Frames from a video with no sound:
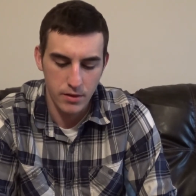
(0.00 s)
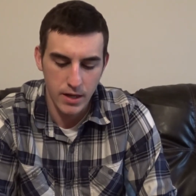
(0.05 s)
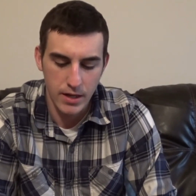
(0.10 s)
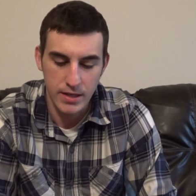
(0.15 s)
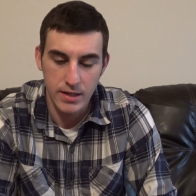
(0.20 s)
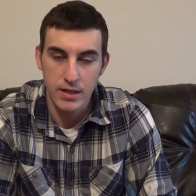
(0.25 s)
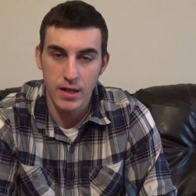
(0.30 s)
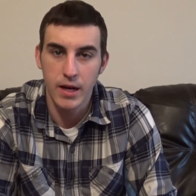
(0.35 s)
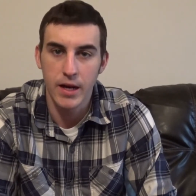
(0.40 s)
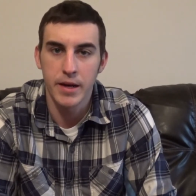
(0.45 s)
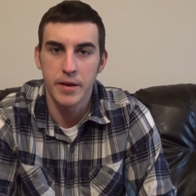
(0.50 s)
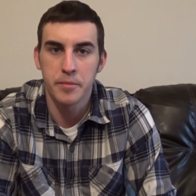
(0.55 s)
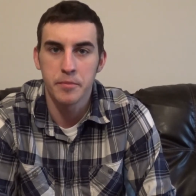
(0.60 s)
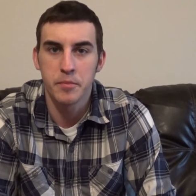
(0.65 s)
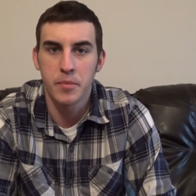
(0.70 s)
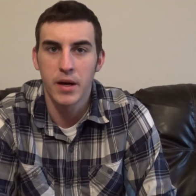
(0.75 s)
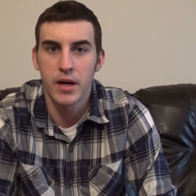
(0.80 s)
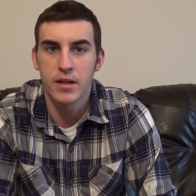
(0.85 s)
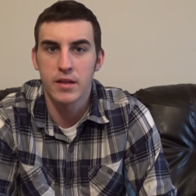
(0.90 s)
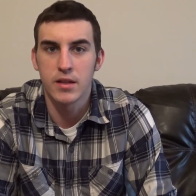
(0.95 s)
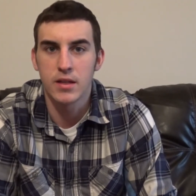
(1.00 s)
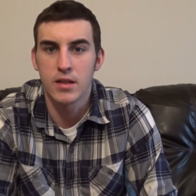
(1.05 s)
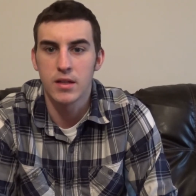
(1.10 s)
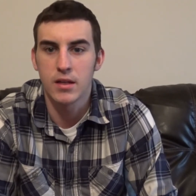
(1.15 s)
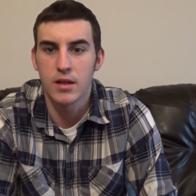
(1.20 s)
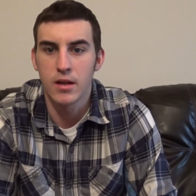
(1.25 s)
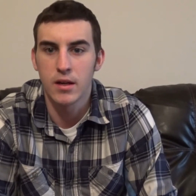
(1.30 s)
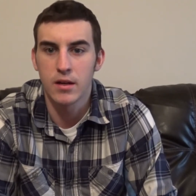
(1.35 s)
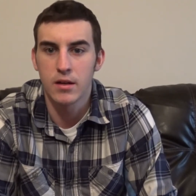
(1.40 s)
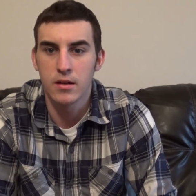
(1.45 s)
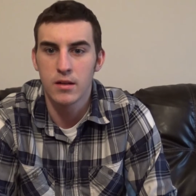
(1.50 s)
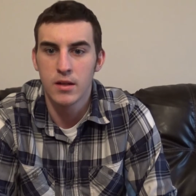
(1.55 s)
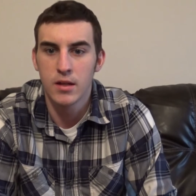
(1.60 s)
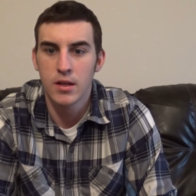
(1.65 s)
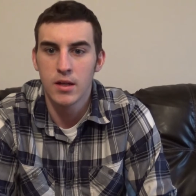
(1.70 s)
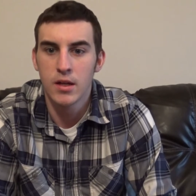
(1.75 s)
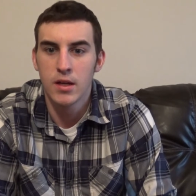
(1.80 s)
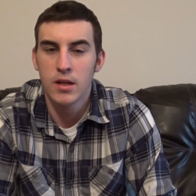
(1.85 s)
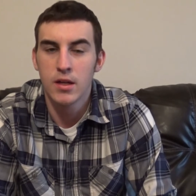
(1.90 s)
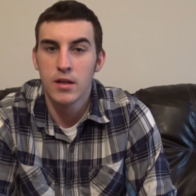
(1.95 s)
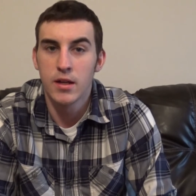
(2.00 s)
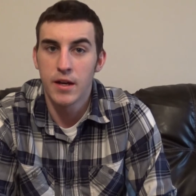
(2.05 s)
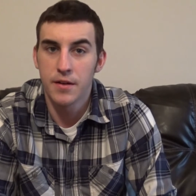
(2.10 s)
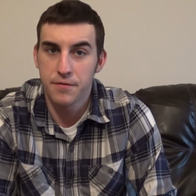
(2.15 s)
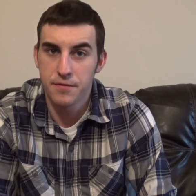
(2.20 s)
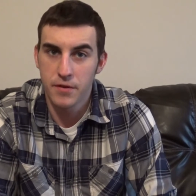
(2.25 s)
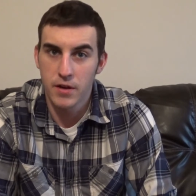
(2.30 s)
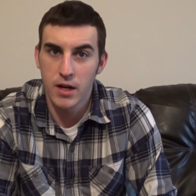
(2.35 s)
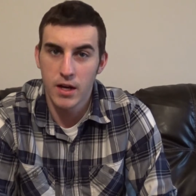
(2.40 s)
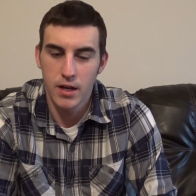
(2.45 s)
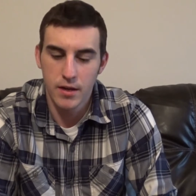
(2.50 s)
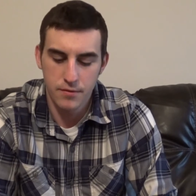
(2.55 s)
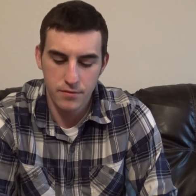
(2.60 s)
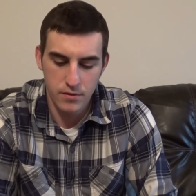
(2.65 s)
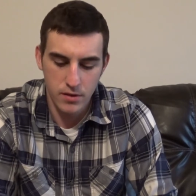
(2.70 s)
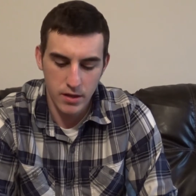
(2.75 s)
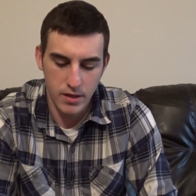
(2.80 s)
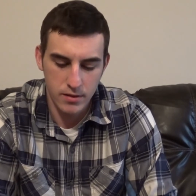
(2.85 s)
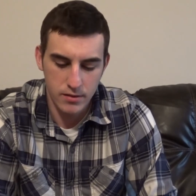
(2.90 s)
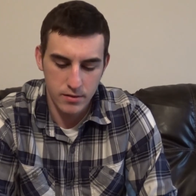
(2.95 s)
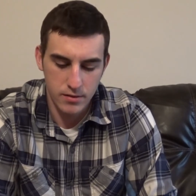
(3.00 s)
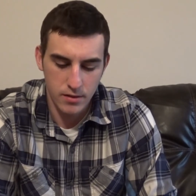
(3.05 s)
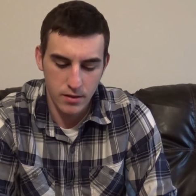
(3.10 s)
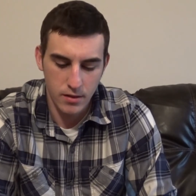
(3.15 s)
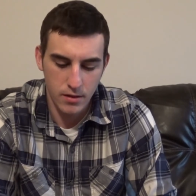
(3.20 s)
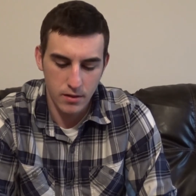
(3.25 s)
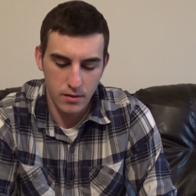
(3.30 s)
99 by the F5 that